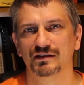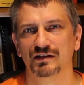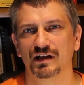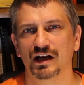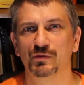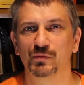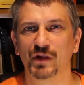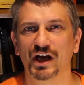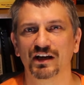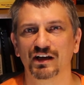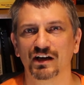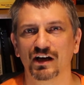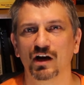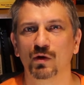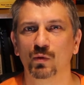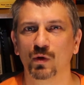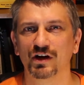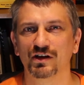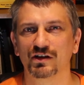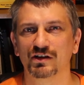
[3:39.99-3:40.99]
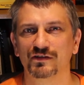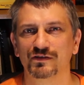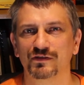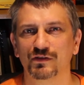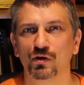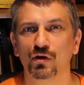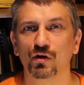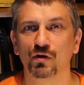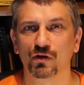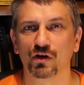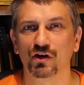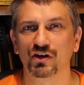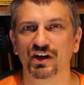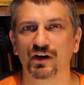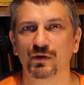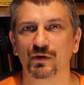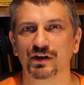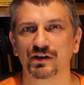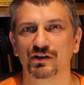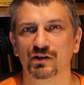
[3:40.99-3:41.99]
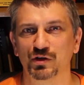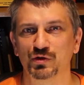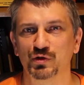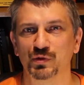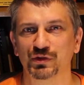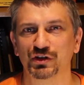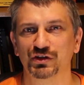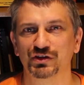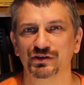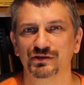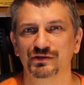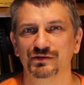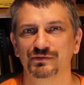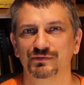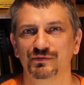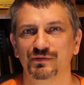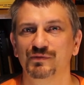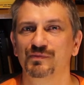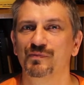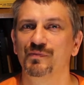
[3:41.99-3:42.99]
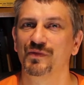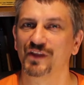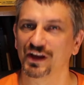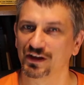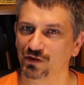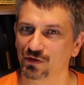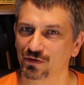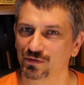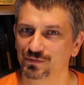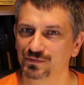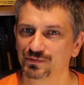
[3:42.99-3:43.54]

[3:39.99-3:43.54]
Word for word: and make a one-off or ongoing contribution. Thank you.